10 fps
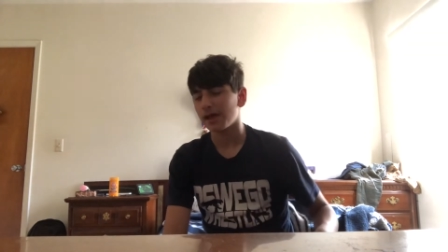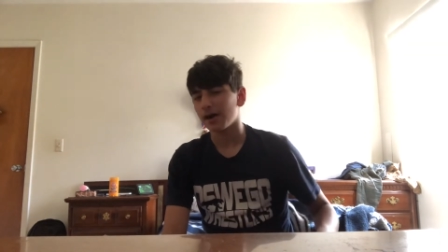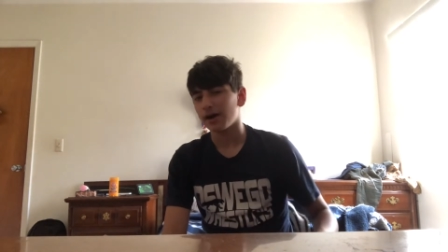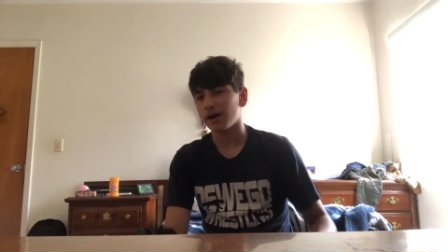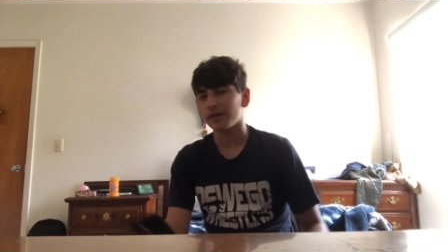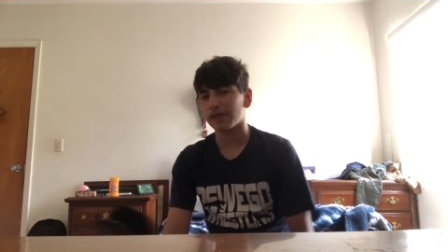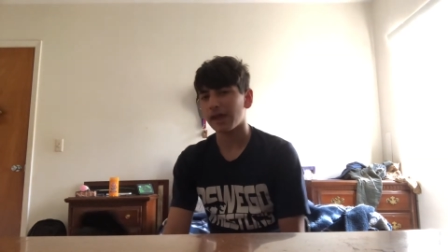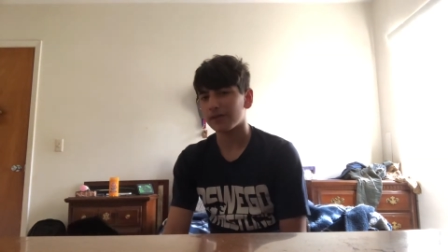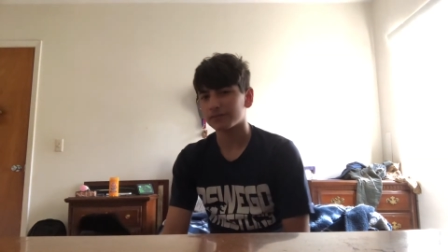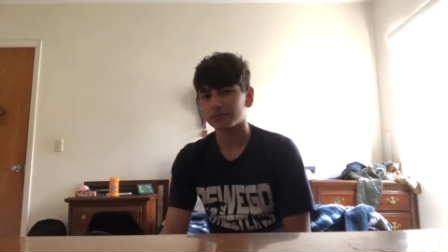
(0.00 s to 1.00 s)

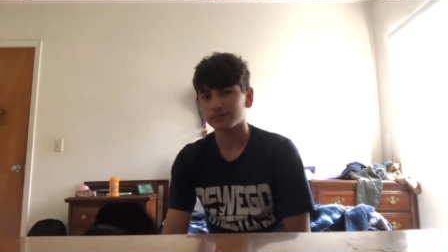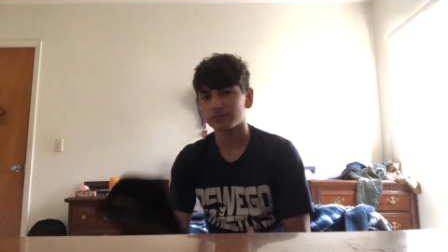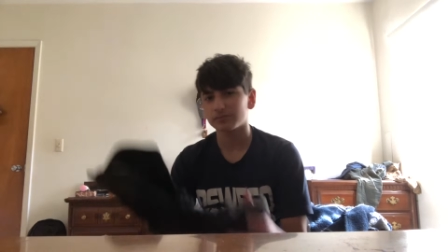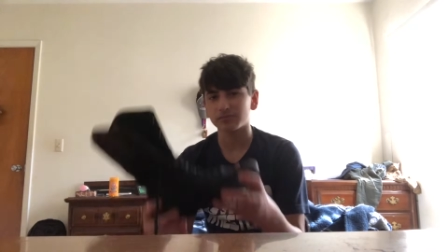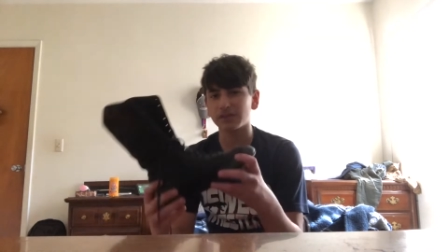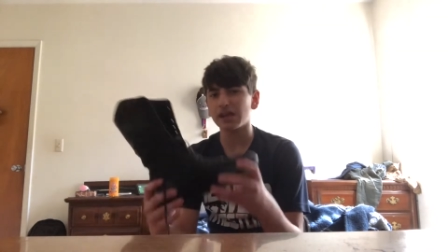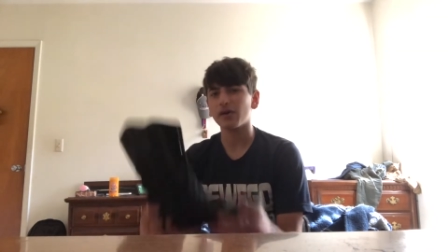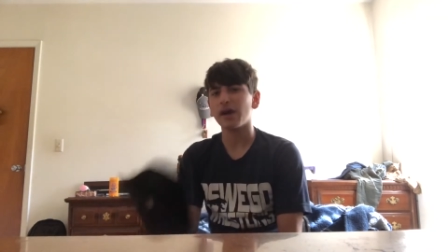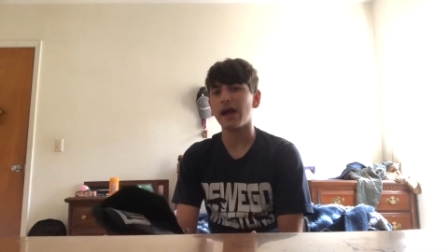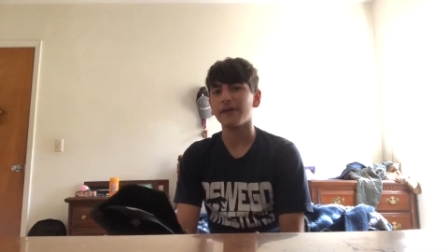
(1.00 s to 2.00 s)
They don't
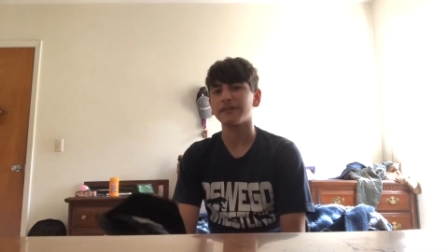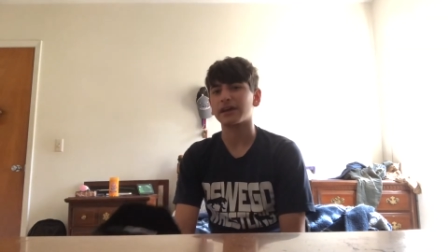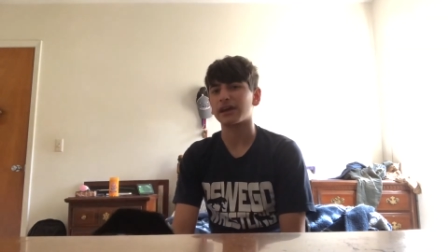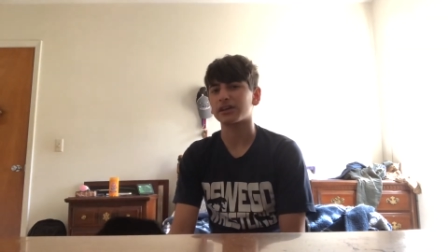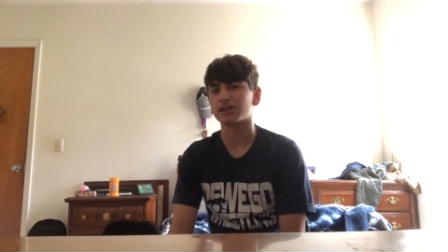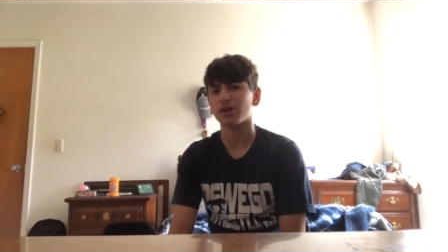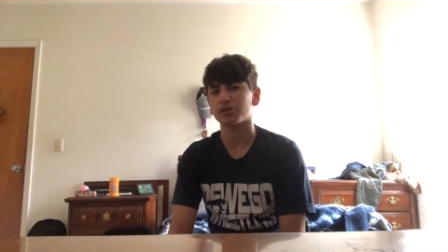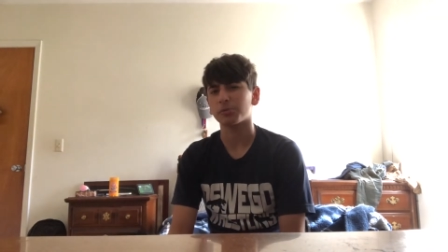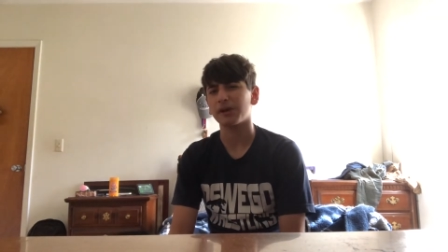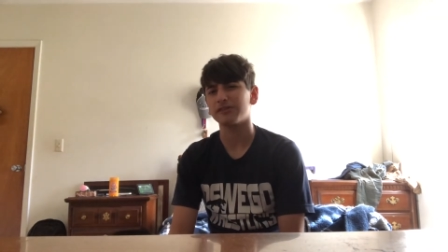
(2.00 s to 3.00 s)
have that kind of
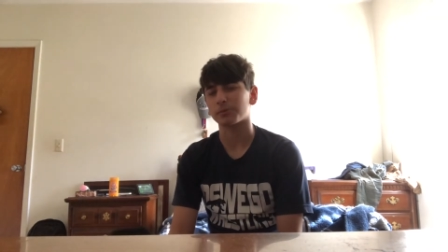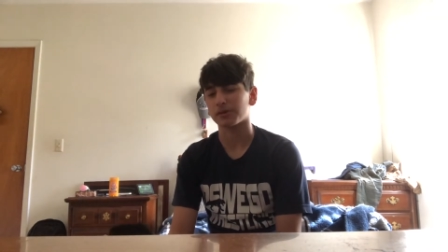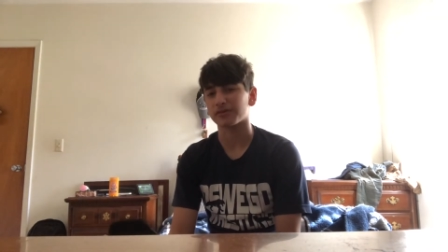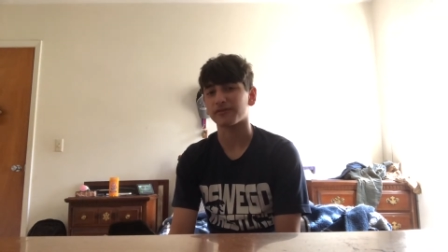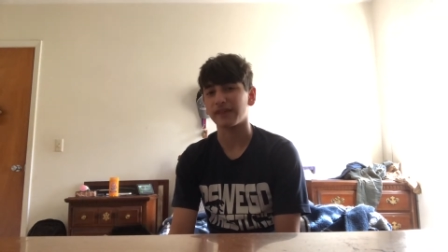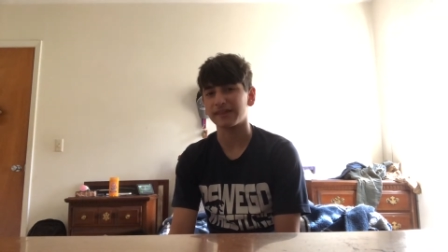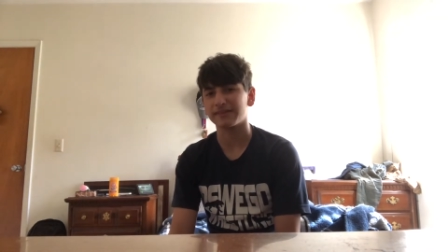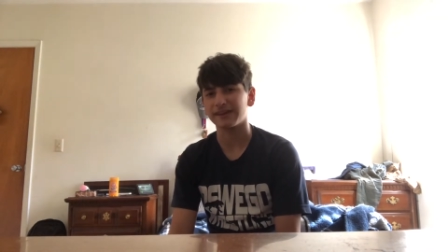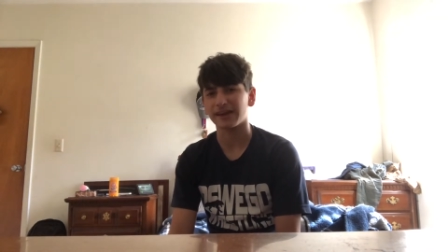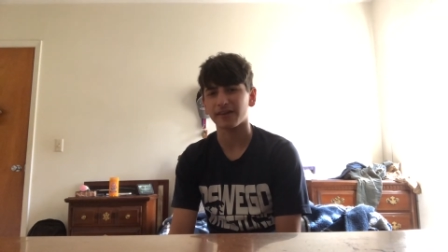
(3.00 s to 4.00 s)
colorway to where it's fancy,
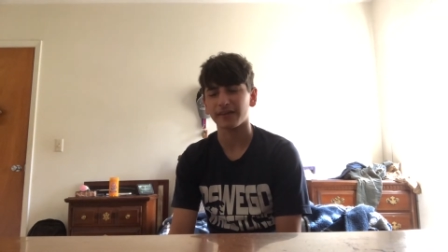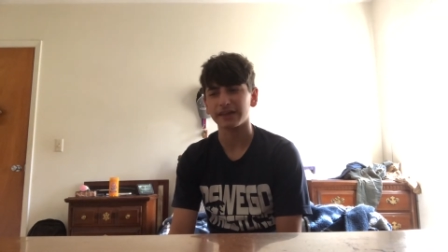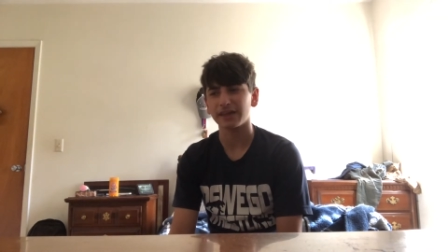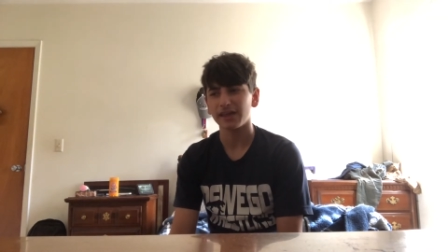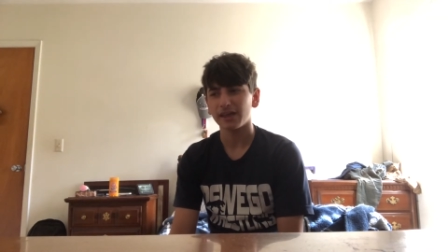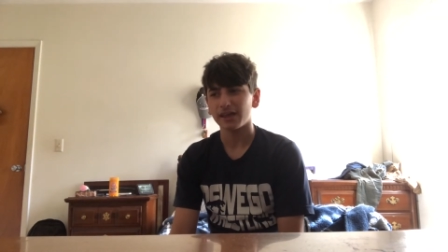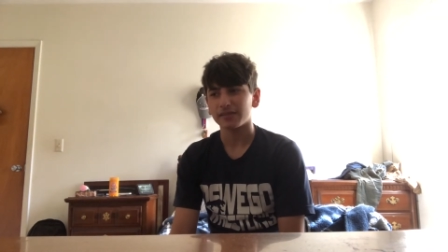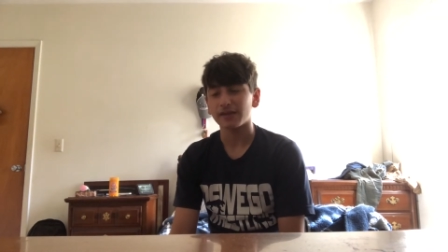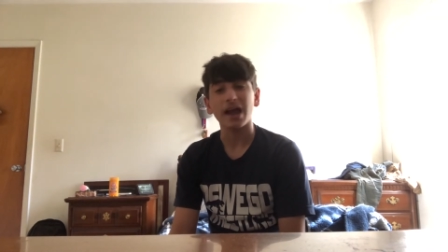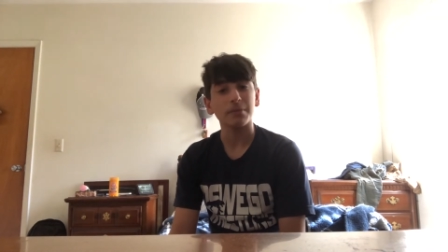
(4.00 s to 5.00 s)
kind of like
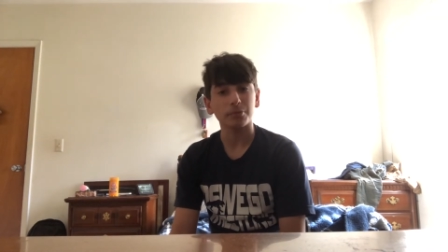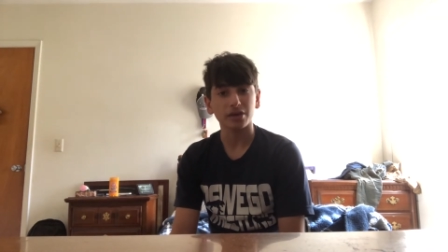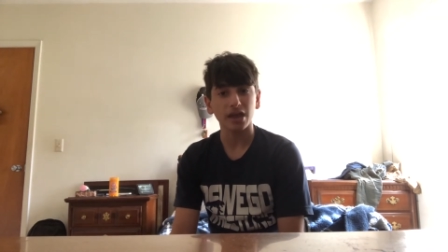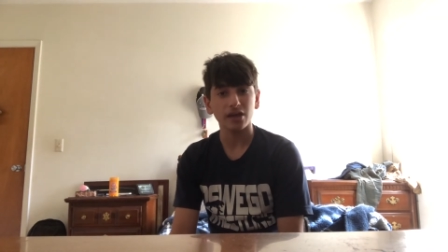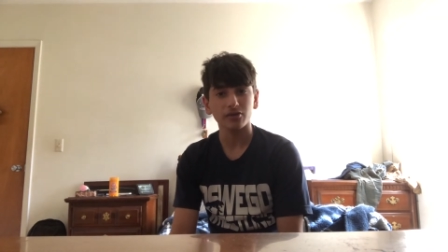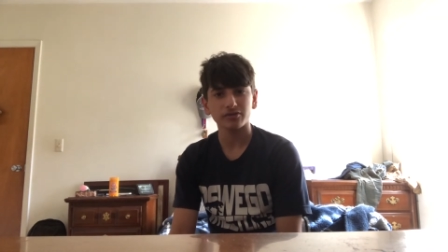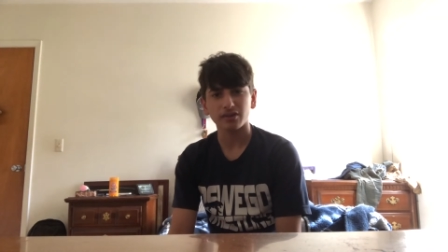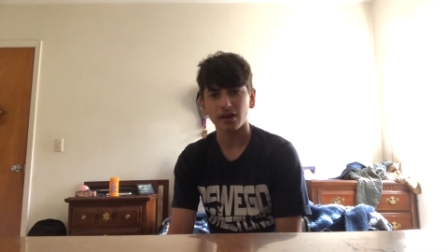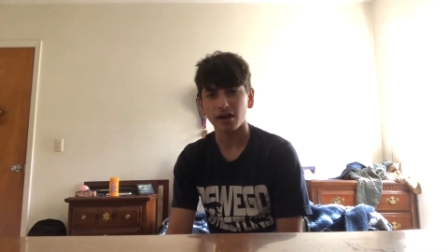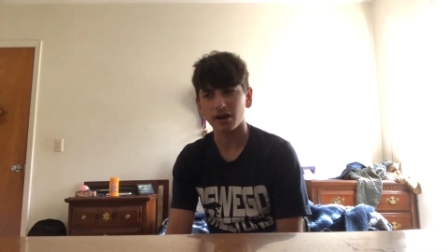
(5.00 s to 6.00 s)
the Hyper KOs,
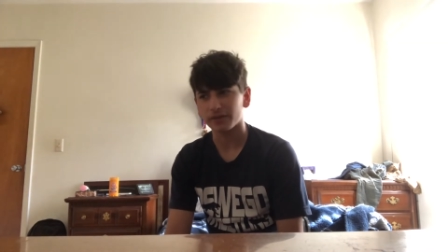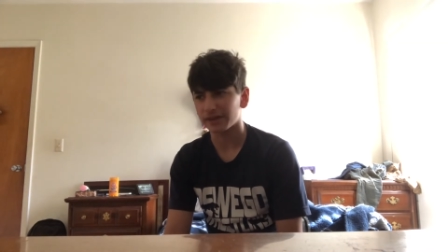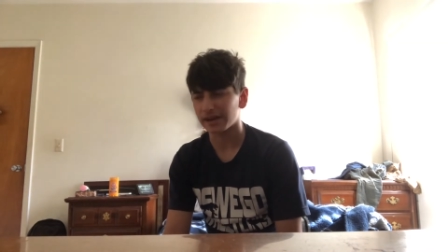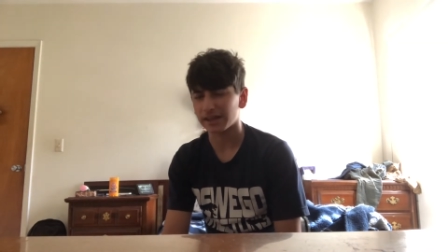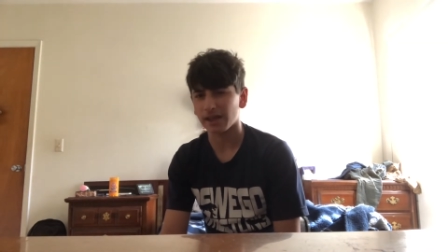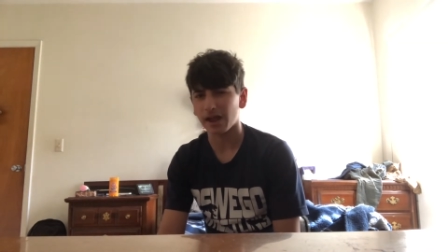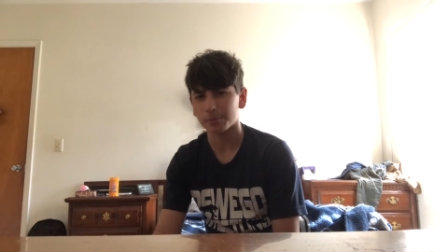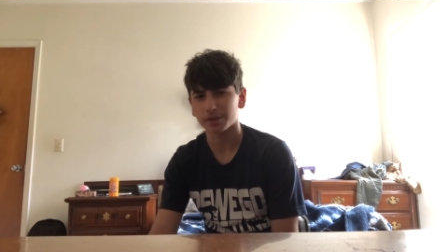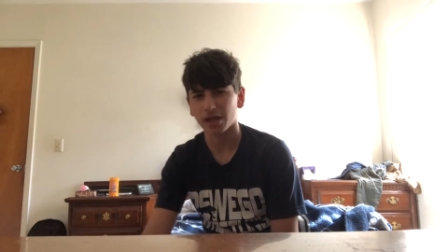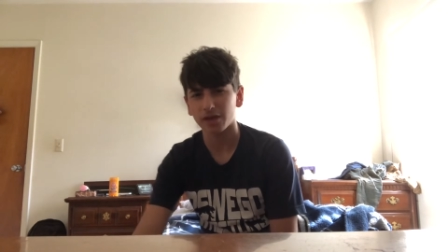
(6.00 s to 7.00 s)
the Nike Hyper
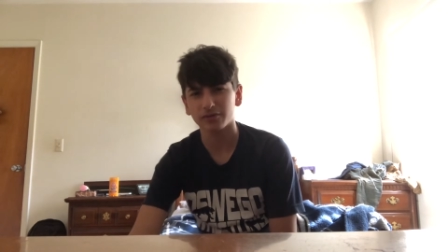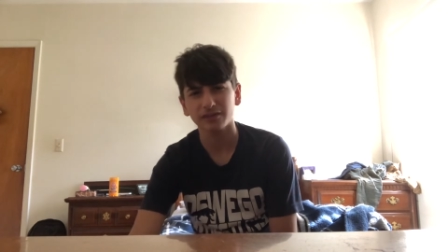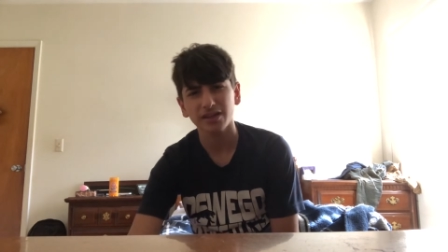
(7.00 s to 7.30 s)
KOs.